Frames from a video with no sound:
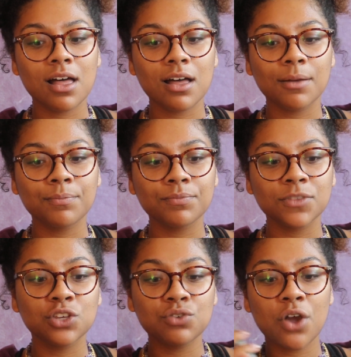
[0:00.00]

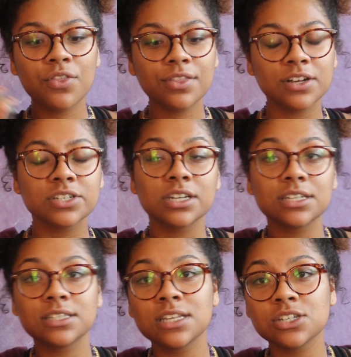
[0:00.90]
Um, you know that there's a
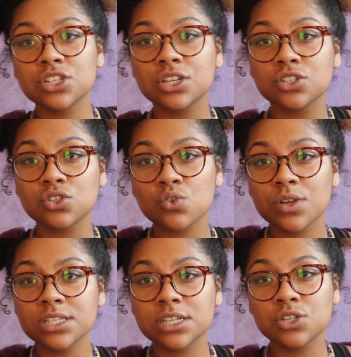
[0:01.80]
decision, there's a
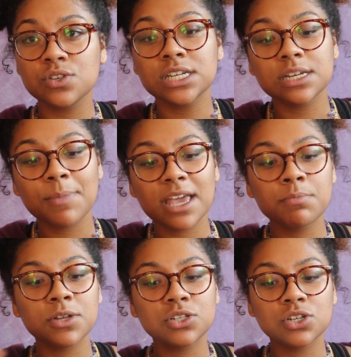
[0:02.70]
choice that you need to make,
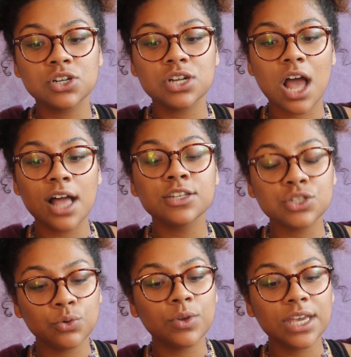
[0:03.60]
but you're not
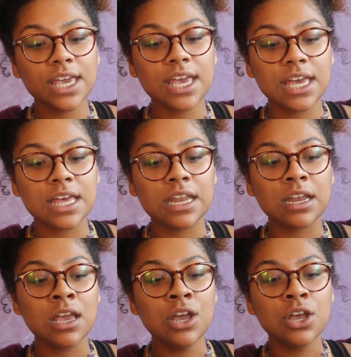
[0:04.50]
doing it, and